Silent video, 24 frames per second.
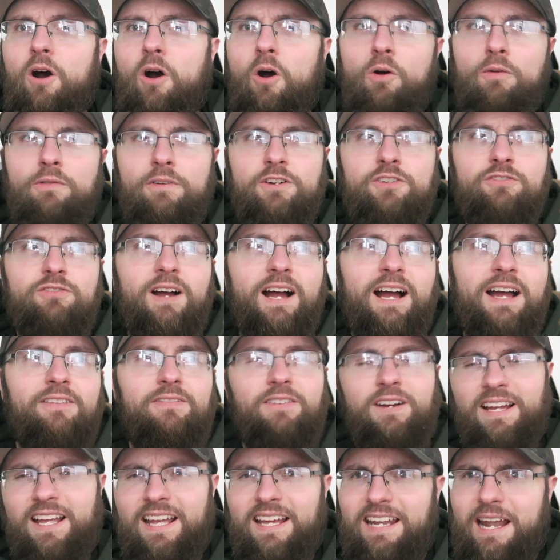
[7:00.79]

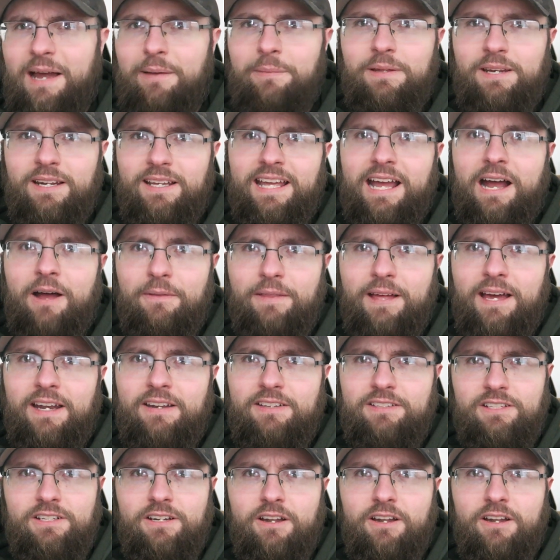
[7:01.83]
Overdrive, again, I'm gonna count that as